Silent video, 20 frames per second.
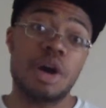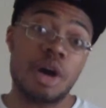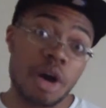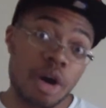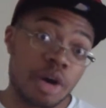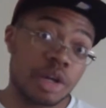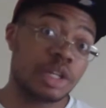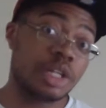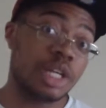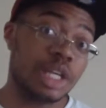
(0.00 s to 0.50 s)

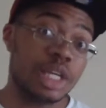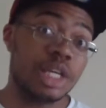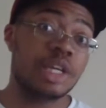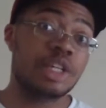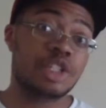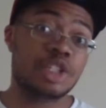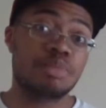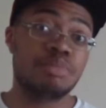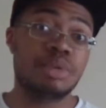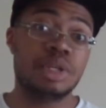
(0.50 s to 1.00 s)
on
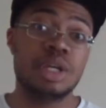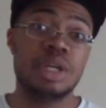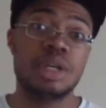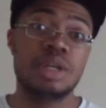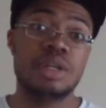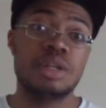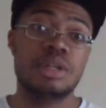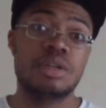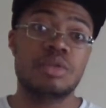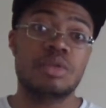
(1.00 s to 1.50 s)

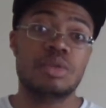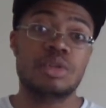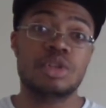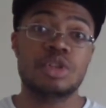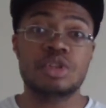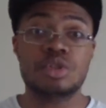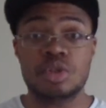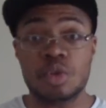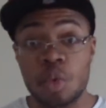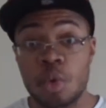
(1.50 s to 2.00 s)
ESPN,
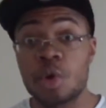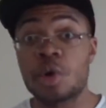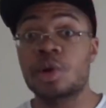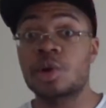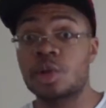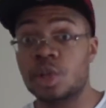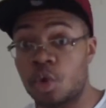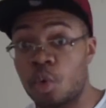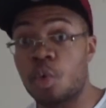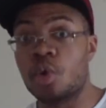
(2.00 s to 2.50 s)

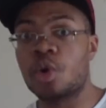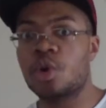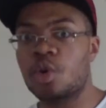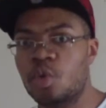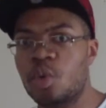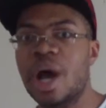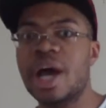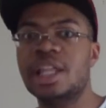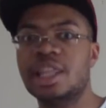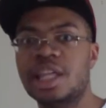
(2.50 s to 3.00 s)
the
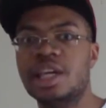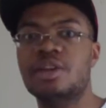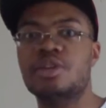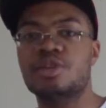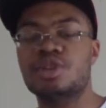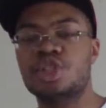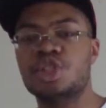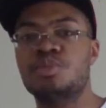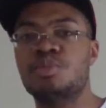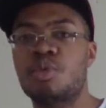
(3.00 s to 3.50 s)
worldwide leader
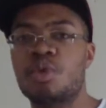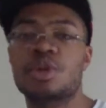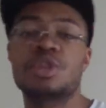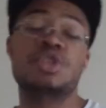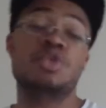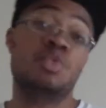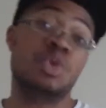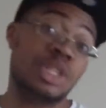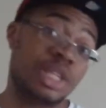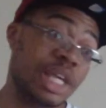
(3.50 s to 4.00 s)
in
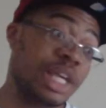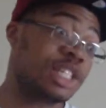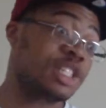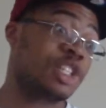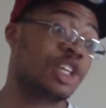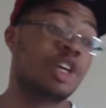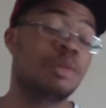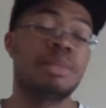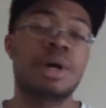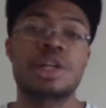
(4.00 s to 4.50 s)
sports, what they
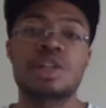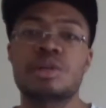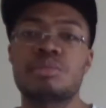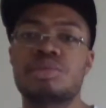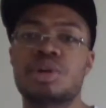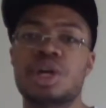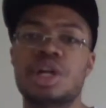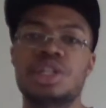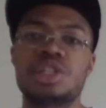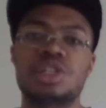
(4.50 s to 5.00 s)
say about
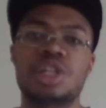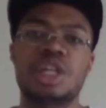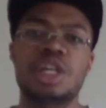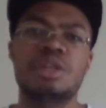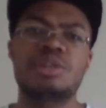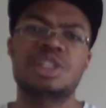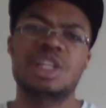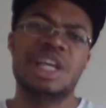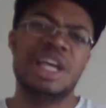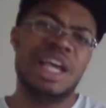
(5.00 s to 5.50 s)
LeBron
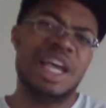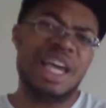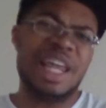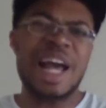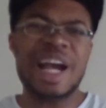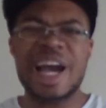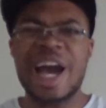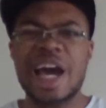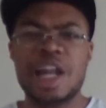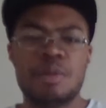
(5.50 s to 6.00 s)
James, and
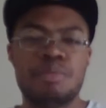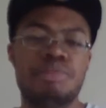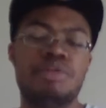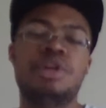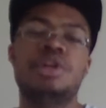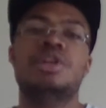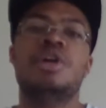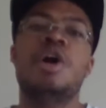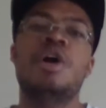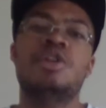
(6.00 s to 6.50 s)
I kind of
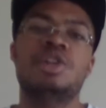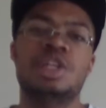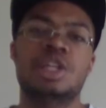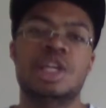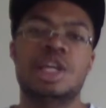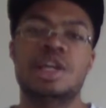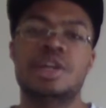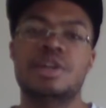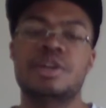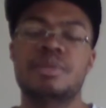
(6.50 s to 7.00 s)
put it all
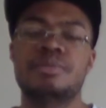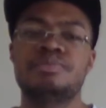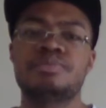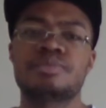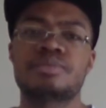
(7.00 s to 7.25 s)
together.